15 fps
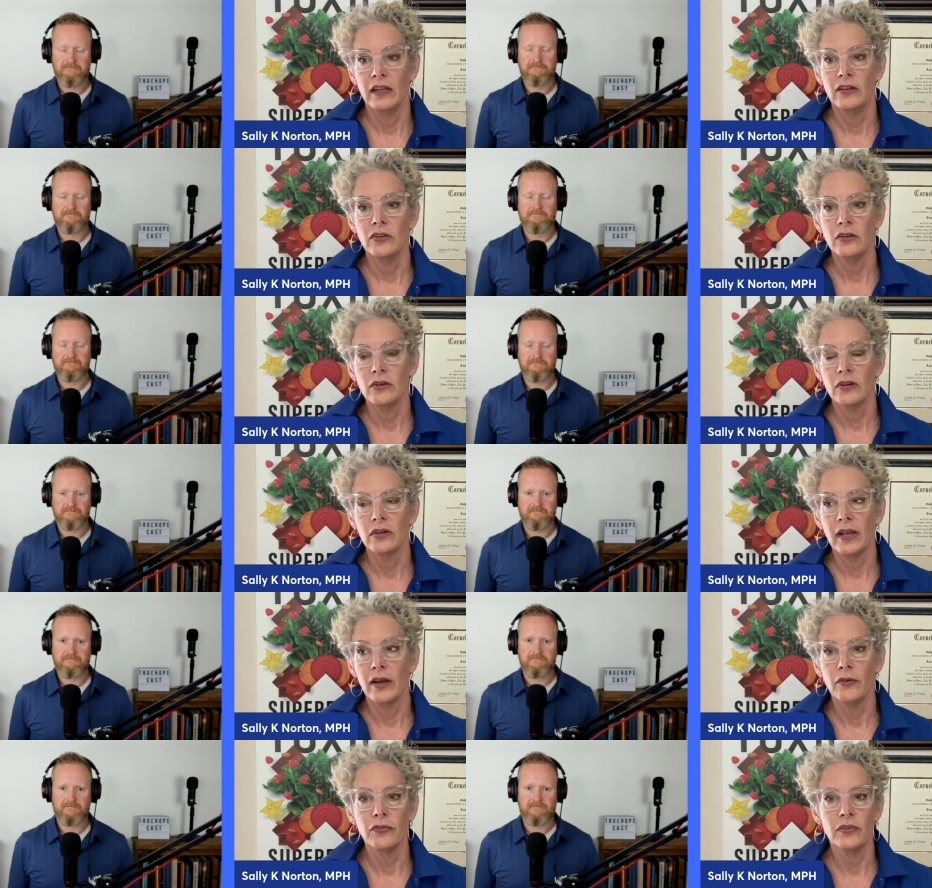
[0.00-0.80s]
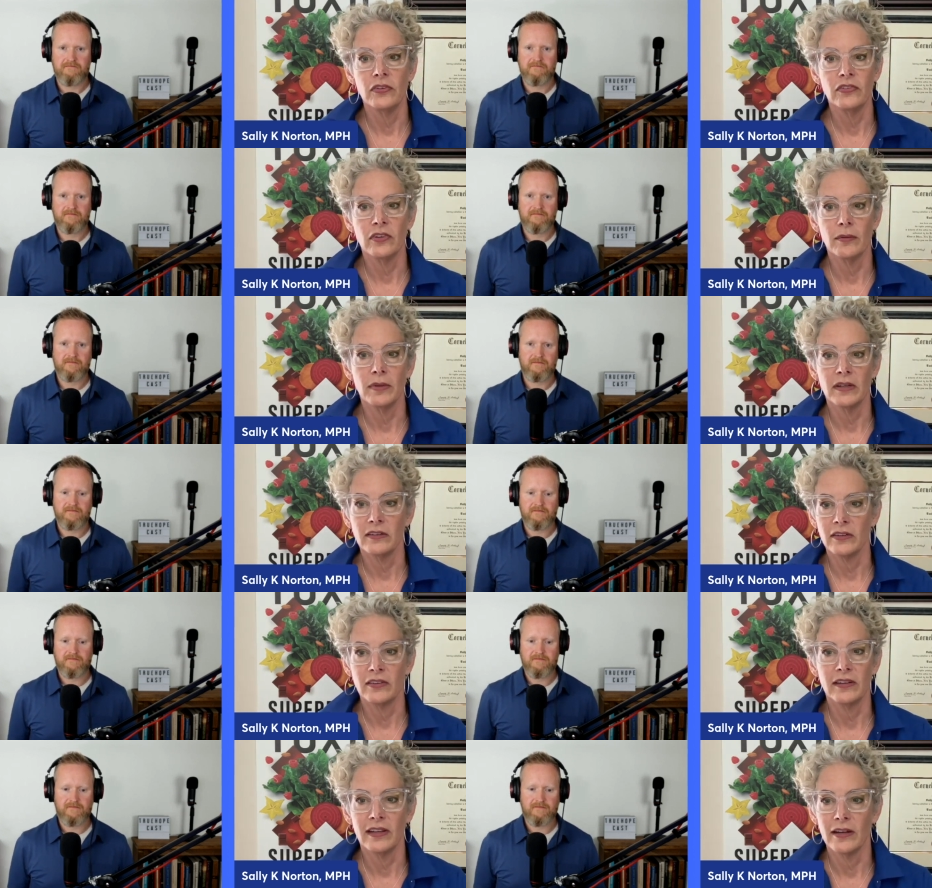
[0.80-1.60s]
Speaker 1: And a healthy
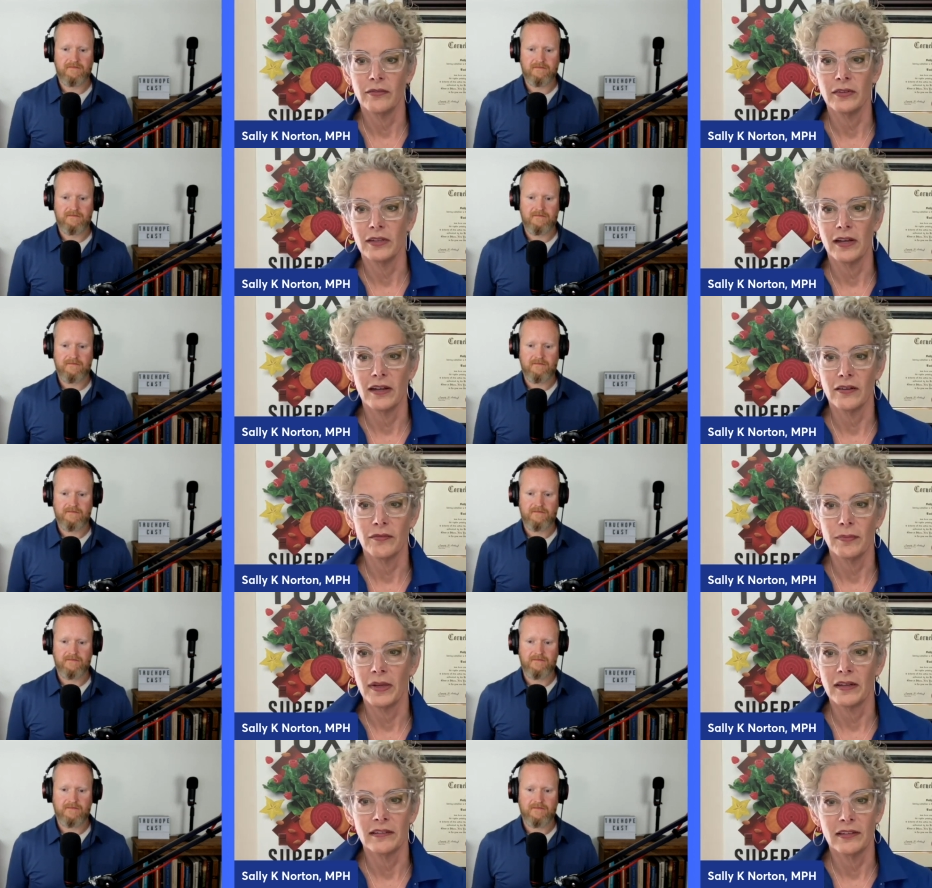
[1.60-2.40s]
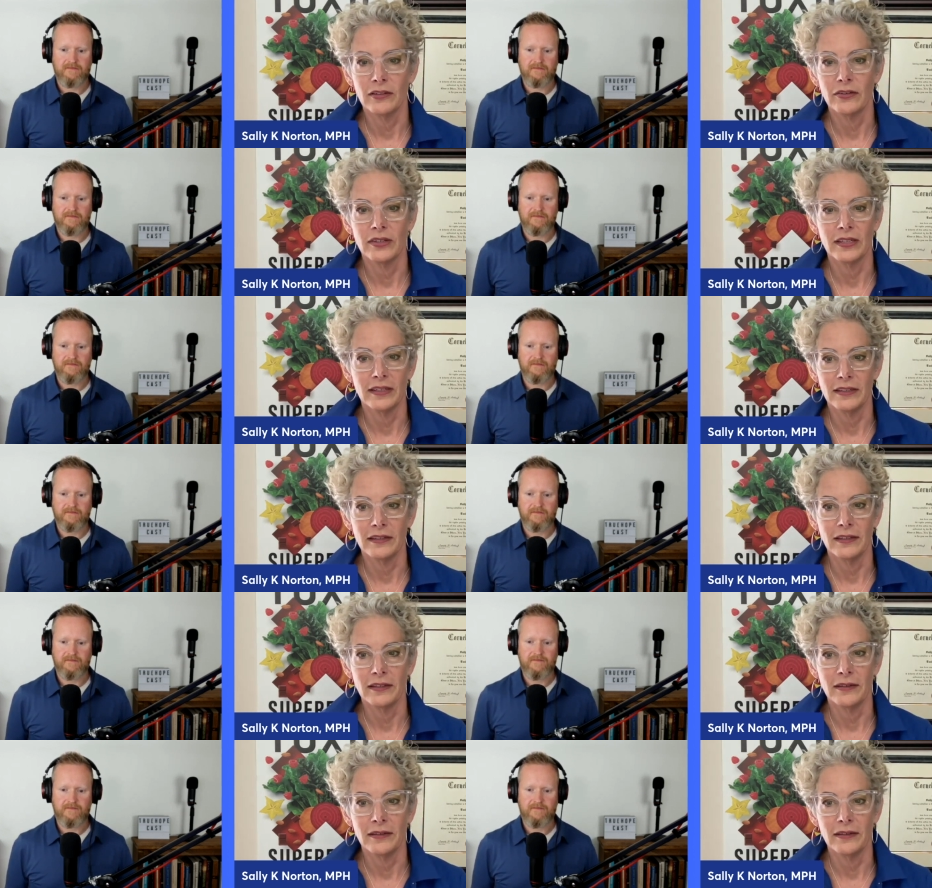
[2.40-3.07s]
stomach doesn't have a lot of bacteria in